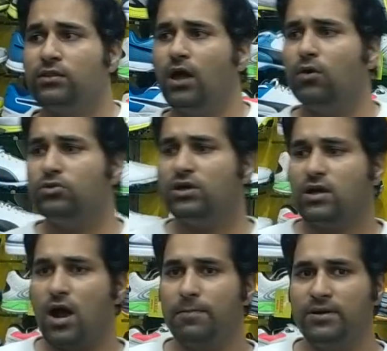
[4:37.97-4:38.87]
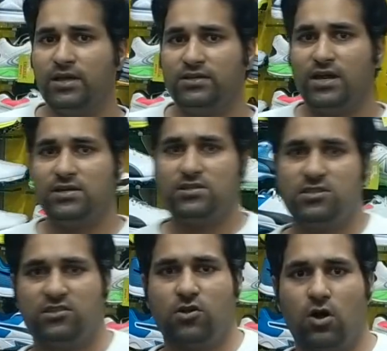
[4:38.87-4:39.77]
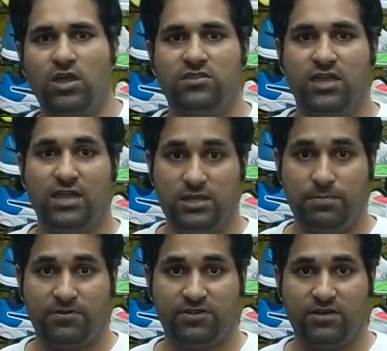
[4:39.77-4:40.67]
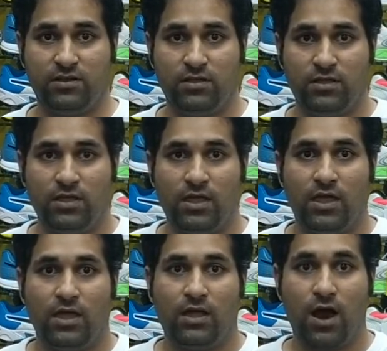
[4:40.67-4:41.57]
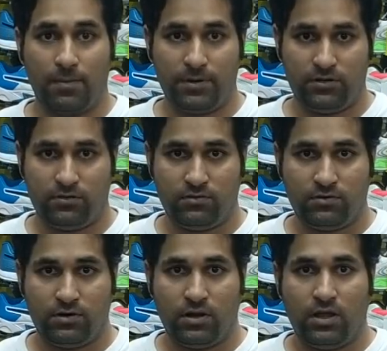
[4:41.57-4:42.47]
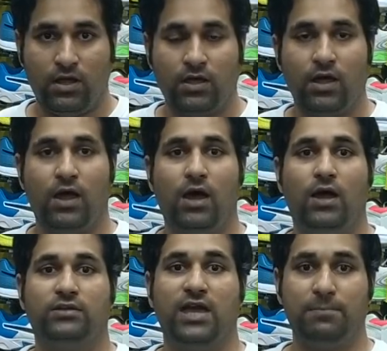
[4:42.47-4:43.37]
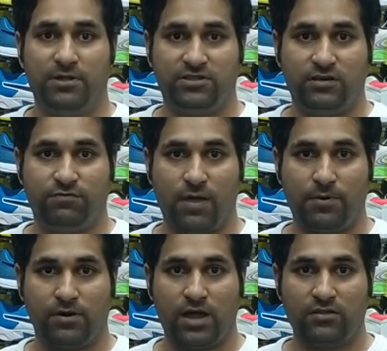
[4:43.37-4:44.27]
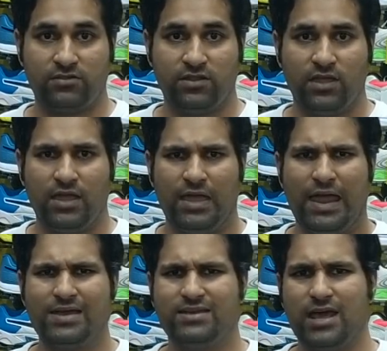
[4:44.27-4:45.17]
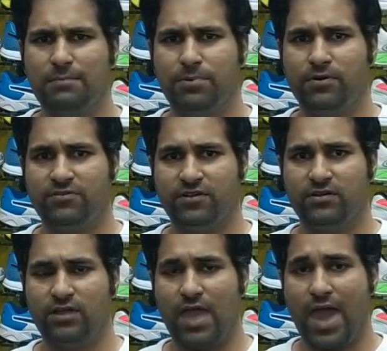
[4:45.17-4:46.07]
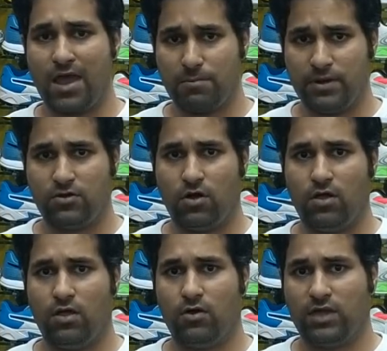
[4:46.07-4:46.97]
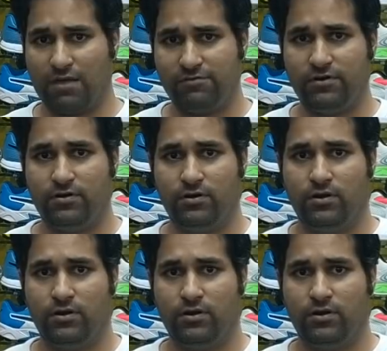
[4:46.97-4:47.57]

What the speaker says: Now the carbon content in this hockey is 80% carbon, 10% fiberglass, and 10% aramid or Kevlar.